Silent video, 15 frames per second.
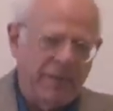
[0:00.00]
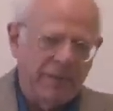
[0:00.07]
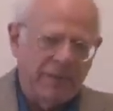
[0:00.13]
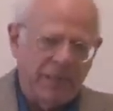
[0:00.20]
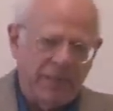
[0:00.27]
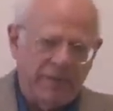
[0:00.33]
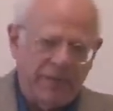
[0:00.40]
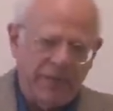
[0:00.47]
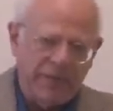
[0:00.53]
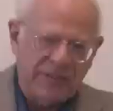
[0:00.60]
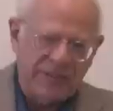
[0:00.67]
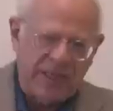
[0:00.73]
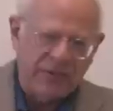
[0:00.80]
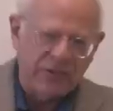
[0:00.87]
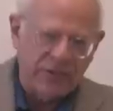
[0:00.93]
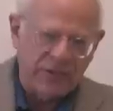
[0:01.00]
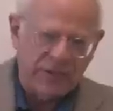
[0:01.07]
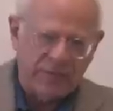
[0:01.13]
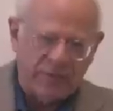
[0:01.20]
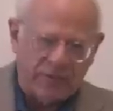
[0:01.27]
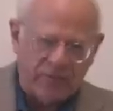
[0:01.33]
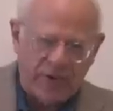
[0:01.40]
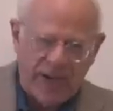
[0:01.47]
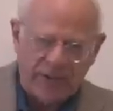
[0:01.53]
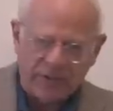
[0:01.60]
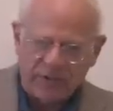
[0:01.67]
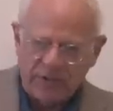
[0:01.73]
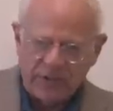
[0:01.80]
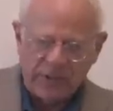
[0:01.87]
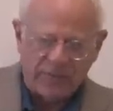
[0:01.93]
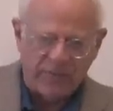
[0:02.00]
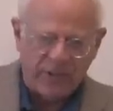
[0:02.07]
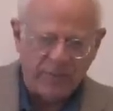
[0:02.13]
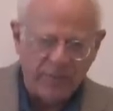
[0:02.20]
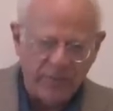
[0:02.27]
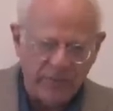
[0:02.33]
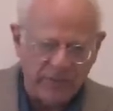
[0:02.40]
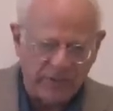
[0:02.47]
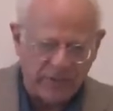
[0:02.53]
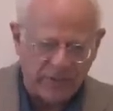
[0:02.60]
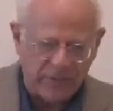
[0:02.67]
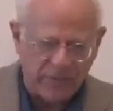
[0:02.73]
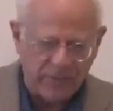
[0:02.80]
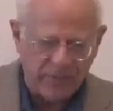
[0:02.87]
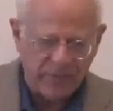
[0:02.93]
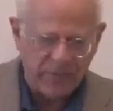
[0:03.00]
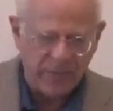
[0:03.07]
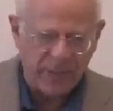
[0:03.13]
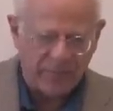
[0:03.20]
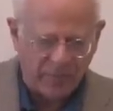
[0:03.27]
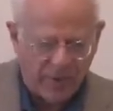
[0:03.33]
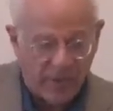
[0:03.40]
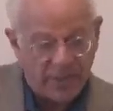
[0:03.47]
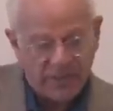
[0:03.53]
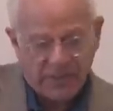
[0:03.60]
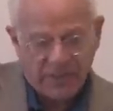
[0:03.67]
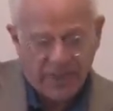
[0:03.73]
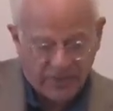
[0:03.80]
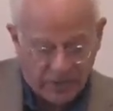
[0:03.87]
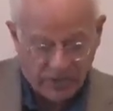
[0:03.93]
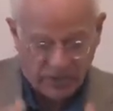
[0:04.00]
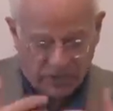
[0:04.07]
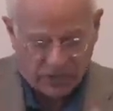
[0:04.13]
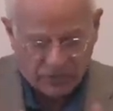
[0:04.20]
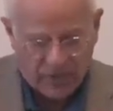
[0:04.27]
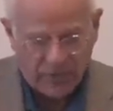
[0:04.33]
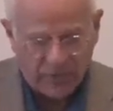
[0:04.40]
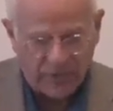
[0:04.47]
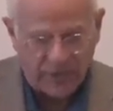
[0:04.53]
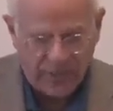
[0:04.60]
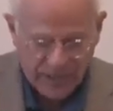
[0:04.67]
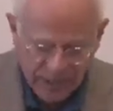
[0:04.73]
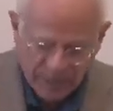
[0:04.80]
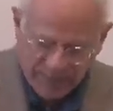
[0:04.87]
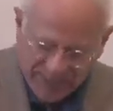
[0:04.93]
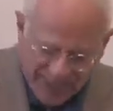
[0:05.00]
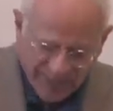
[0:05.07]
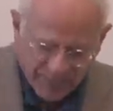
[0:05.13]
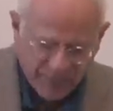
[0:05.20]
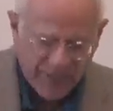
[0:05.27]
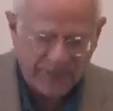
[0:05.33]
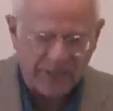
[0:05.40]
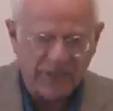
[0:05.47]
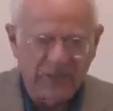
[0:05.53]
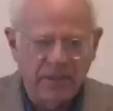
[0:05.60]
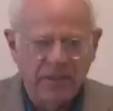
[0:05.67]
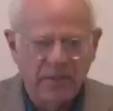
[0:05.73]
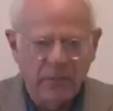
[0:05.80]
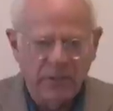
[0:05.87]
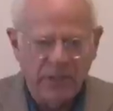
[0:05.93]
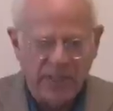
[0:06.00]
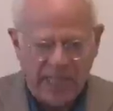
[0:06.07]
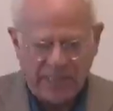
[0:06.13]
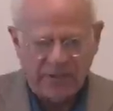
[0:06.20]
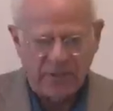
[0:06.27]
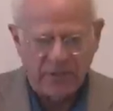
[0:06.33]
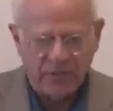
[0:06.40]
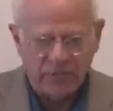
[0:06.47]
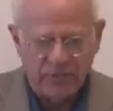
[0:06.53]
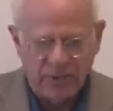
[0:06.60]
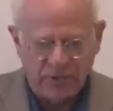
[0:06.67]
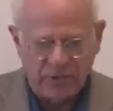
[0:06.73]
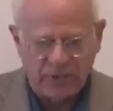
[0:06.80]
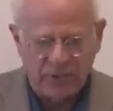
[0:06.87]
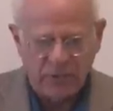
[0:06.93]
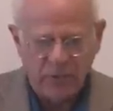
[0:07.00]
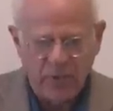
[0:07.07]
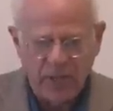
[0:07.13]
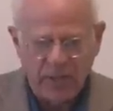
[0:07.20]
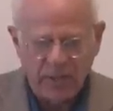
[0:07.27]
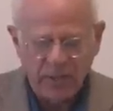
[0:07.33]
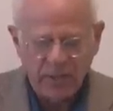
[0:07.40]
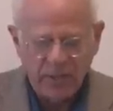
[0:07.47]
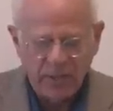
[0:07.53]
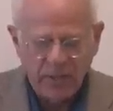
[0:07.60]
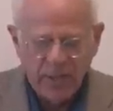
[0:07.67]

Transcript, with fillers: is there the essentialism of rationalism and empiricism that Marx and others struggled against, but that's present within that tradition as well,